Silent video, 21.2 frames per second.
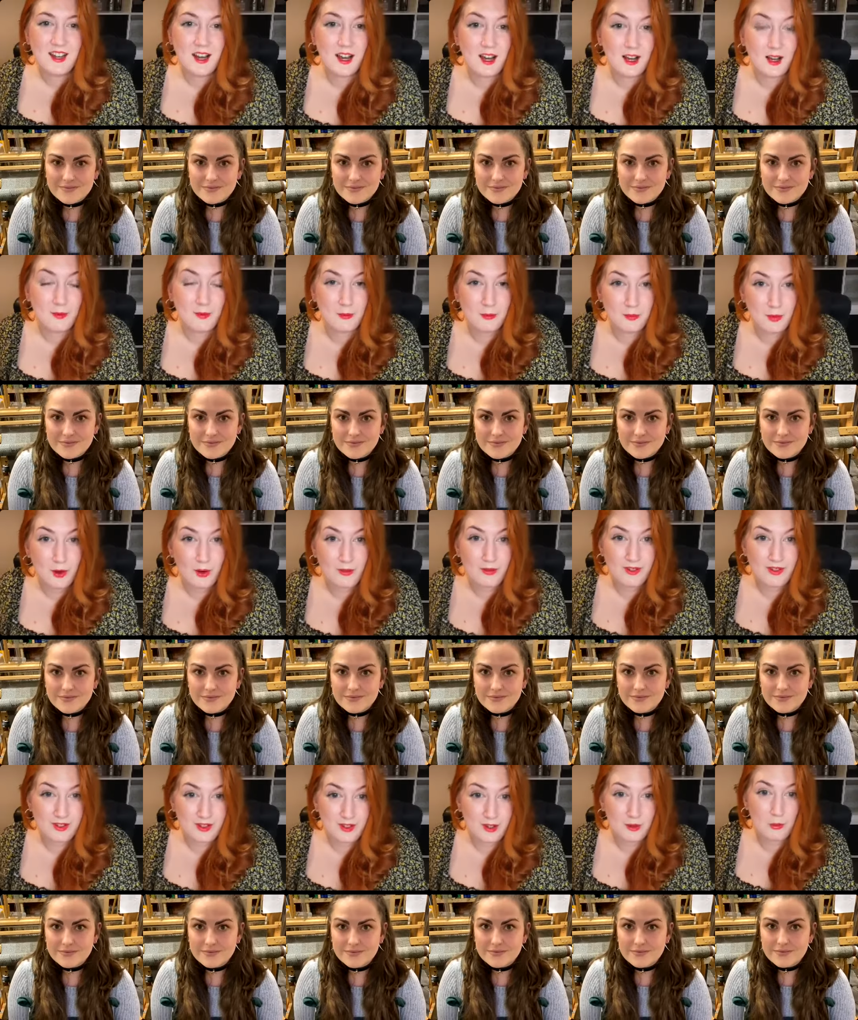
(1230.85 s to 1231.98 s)
Speaker 1: um,
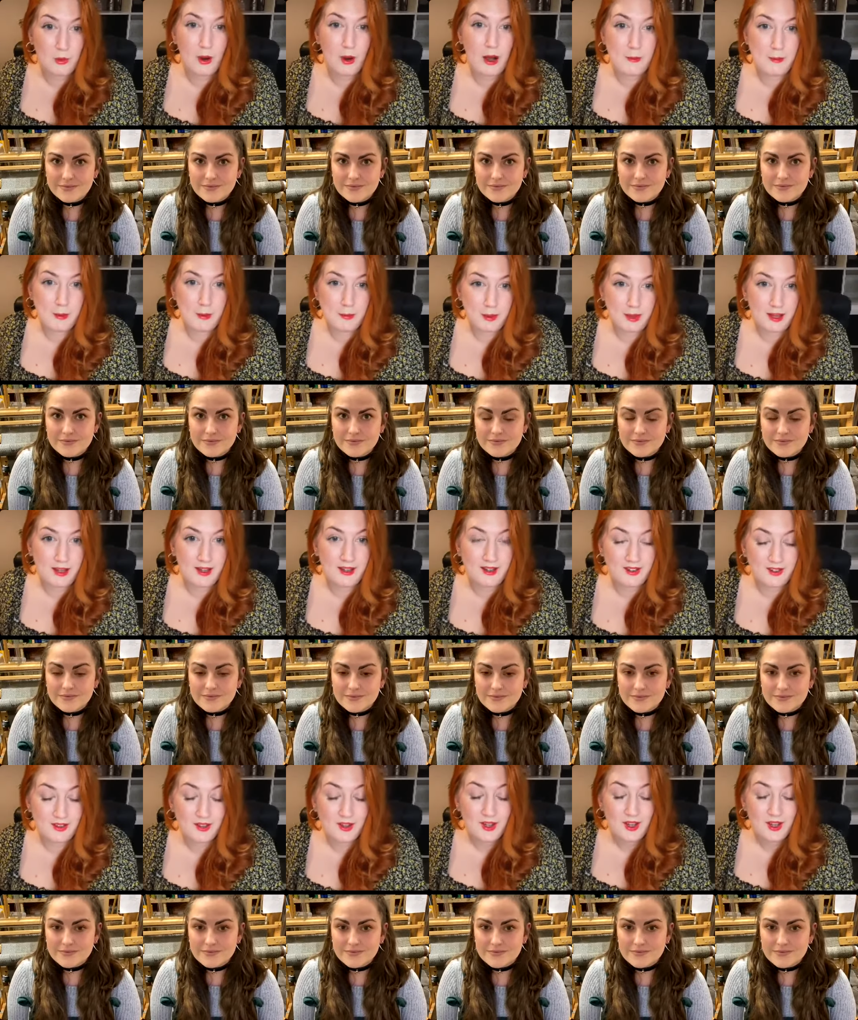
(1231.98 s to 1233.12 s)
obviously Warhammer painting,